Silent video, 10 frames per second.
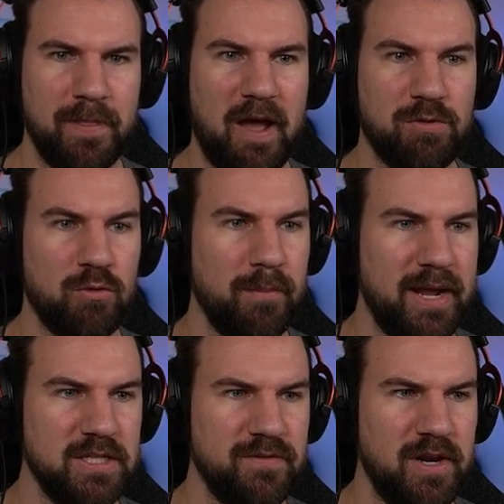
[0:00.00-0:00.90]
after
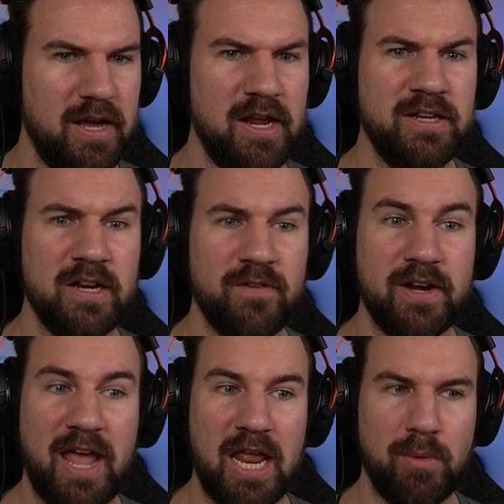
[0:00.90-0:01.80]
remains of an
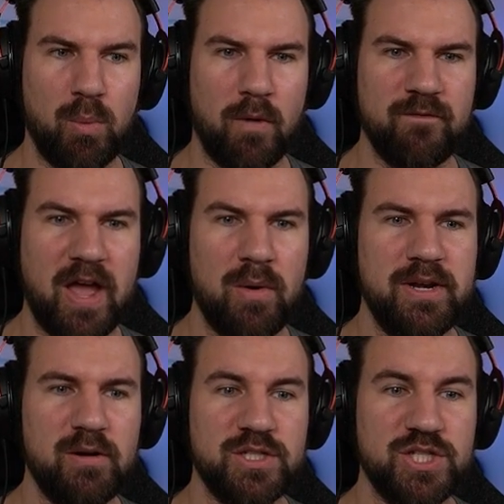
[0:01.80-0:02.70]
unidentified animal were found
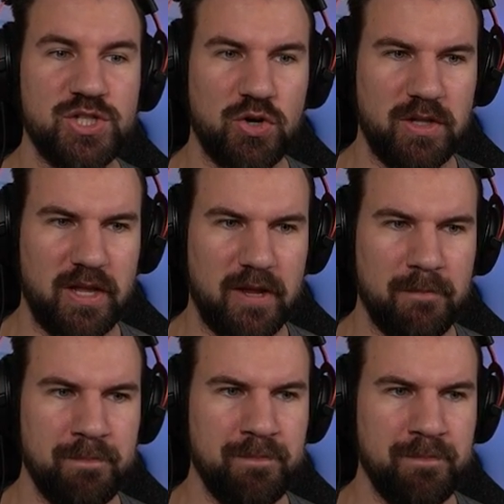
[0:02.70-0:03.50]
near Sterling.